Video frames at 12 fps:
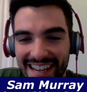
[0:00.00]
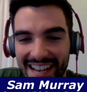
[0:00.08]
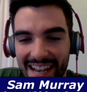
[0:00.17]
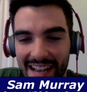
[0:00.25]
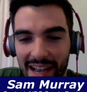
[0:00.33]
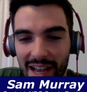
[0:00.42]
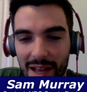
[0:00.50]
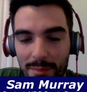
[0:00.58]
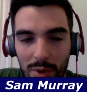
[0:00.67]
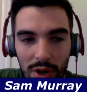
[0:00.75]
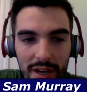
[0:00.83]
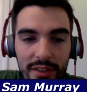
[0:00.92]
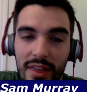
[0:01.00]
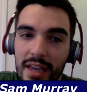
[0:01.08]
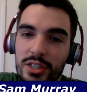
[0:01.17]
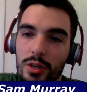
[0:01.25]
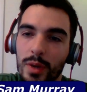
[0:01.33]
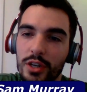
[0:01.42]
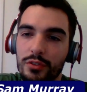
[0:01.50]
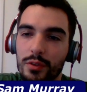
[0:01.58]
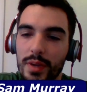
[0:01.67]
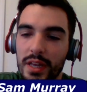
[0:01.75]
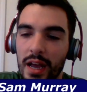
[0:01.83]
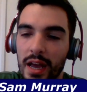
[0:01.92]
Murray, thanks so much for
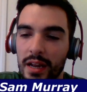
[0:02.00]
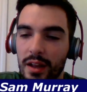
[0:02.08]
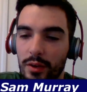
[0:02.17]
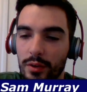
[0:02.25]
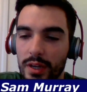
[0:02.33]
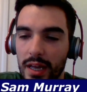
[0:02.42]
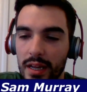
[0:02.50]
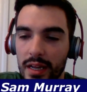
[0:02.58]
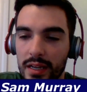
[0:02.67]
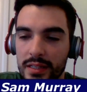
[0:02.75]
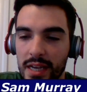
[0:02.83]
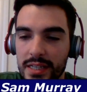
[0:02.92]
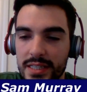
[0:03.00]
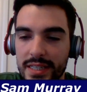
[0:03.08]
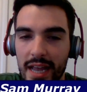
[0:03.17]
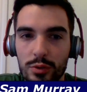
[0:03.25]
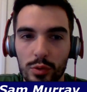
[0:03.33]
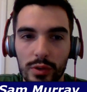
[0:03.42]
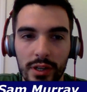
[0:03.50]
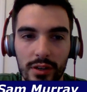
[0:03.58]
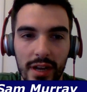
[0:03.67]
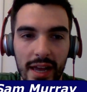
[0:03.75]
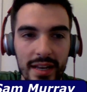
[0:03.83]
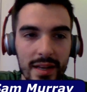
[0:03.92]
being on. I know you got a tight schedule here.
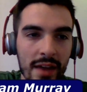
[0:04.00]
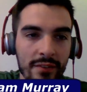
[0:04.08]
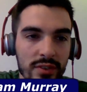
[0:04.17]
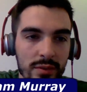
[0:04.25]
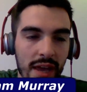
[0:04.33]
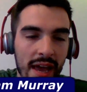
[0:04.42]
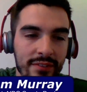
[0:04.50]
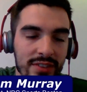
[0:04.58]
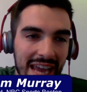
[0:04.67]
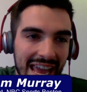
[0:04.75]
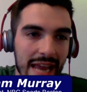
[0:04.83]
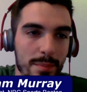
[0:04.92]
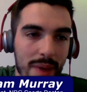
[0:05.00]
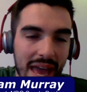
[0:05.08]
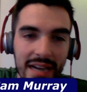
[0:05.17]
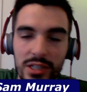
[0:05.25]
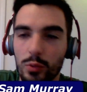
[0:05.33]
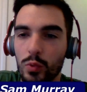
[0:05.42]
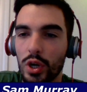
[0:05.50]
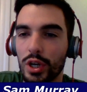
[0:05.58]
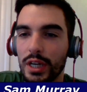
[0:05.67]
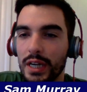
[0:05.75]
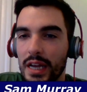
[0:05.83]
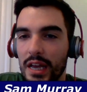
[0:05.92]
Have to head back to
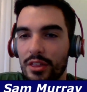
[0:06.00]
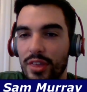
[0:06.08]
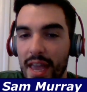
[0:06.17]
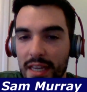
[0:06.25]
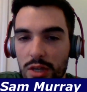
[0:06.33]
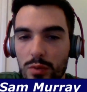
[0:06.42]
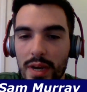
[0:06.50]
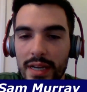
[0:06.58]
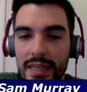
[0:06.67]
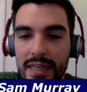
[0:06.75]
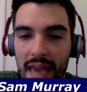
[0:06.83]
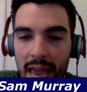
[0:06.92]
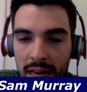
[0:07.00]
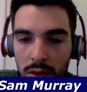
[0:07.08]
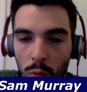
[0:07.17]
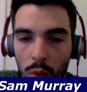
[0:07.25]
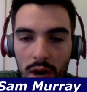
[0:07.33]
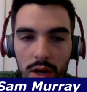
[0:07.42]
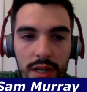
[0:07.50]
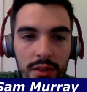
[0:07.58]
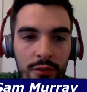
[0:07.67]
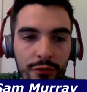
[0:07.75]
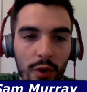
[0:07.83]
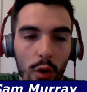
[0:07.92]
work. Thank you again. Where can the
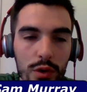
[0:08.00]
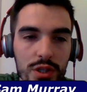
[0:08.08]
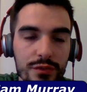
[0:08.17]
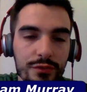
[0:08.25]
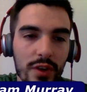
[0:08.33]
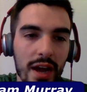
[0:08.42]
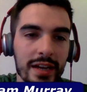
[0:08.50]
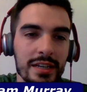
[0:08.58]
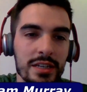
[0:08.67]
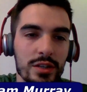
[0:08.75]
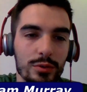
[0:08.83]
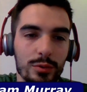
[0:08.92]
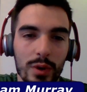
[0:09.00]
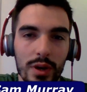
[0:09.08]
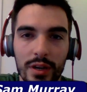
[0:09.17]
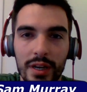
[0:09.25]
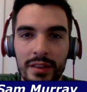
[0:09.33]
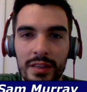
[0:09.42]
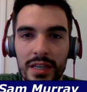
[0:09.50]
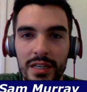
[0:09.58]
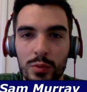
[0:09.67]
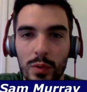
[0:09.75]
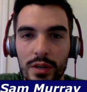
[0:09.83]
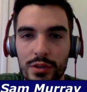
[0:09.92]
folks find you? Where can the
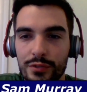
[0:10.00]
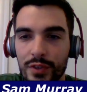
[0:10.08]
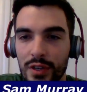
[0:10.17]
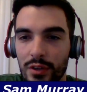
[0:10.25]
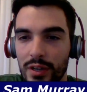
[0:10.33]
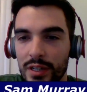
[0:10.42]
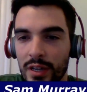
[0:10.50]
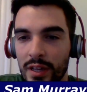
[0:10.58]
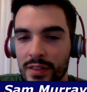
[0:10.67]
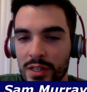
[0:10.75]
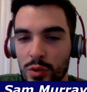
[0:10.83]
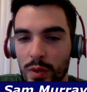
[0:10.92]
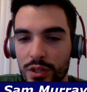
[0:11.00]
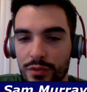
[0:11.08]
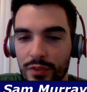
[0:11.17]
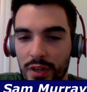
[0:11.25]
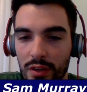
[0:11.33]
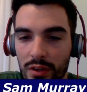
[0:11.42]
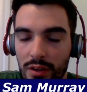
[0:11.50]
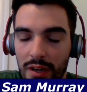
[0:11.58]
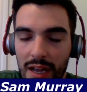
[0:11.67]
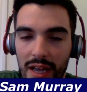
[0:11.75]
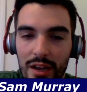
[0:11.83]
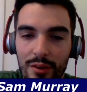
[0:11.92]
Twitter sphere and the Twitch sphere
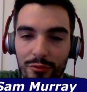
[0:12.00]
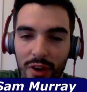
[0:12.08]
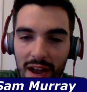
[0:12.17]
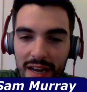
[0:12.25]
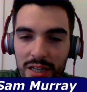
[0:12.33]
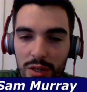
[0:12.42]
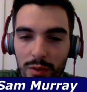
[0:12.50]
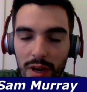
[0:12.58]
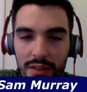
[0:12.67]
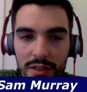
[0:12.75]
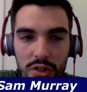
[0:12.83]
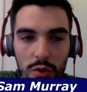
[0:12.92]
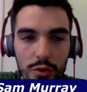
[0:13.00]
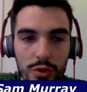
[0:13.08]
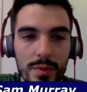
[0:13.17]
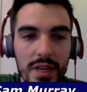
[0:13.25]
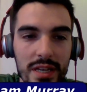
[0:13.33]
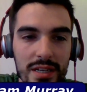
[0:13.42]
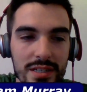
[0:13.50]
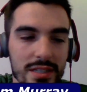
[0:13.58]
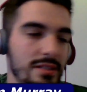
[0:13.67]
find you on the social medias?